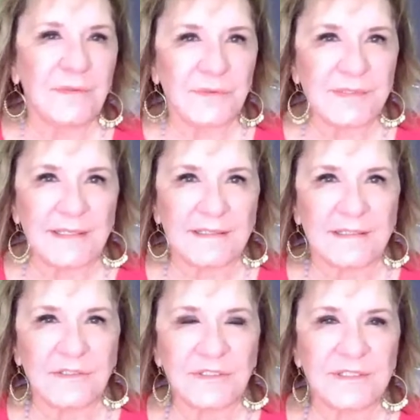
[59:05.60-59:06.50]
those things.
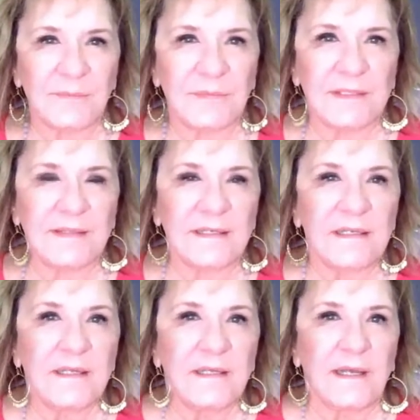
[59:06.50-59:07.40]
It's just something that
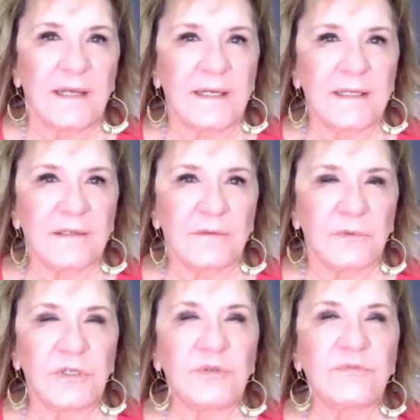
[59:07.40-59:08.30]
where
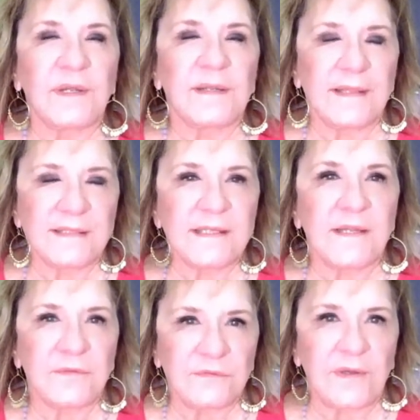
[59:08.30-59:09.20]
you can find that
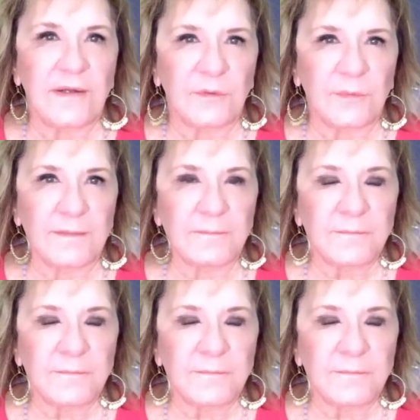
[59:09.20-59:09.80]
safe environment.